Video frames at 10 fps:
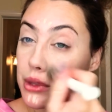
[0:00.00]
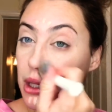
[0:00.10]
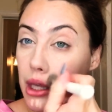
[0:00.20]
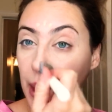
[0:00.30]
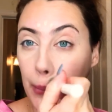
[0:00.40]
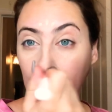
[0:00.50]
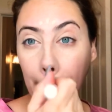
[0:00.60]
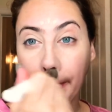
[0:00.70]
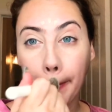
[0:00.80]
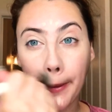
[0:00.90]
get really,
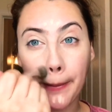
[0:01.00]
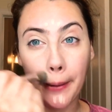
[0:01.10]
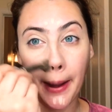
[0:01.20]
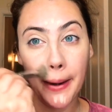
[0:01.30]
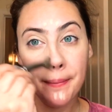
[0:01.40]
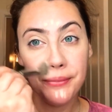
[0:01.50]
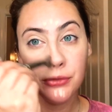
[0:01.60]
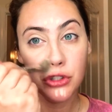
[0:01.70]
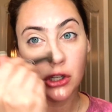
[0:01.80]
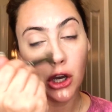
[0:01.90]
really red.
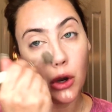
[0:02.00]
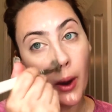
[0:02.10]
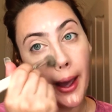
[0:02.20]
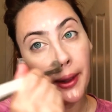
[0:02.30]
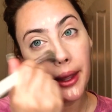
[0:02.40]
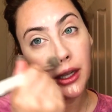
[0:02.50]
So I like